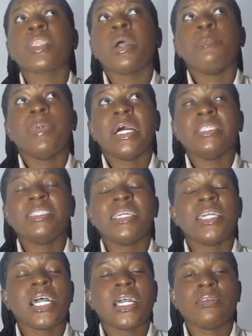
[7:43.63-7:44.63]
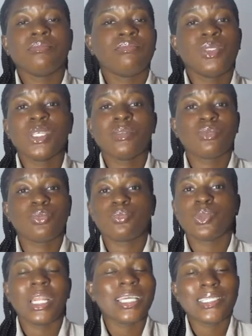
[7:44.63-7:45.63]
But there are just
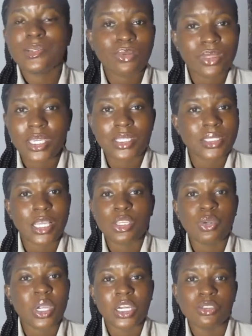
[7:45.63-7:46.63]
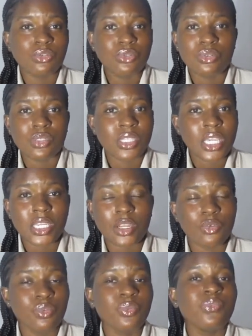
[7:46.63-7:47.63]
little things that you can do to stay in a
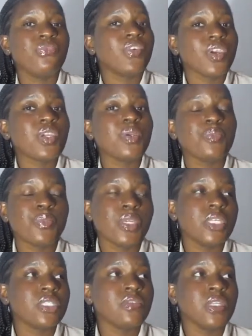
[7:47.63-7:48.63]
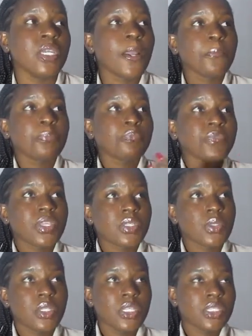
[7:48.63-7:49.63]
room very peacefully. So
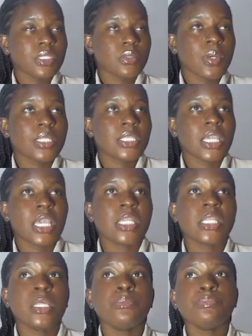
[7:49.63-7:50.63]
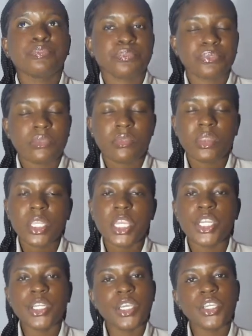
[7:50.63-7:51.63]
this is one thing. And then in
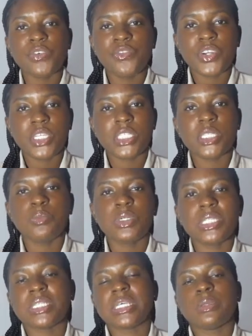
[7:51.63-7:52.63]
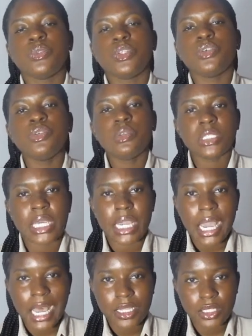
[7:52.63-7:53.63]
the university, most of the time we don't use a
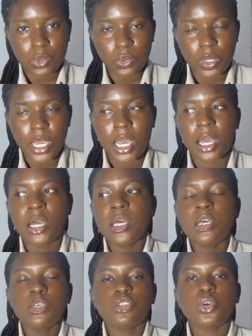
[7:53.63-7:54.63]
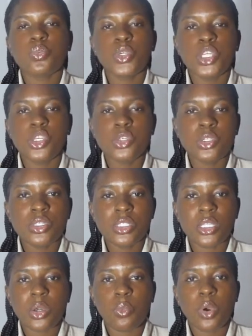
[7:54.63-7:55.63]
gas cooker, so we use
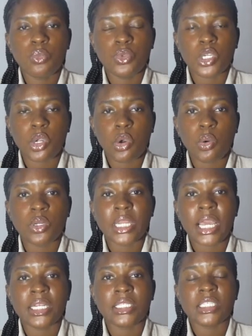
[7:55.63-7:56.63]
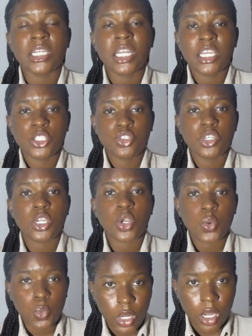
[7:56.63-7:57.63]
what we call an electric
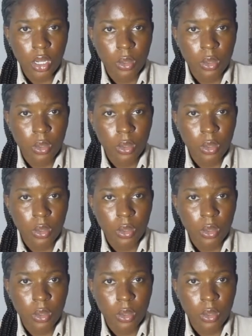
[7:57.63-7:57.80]
cooker.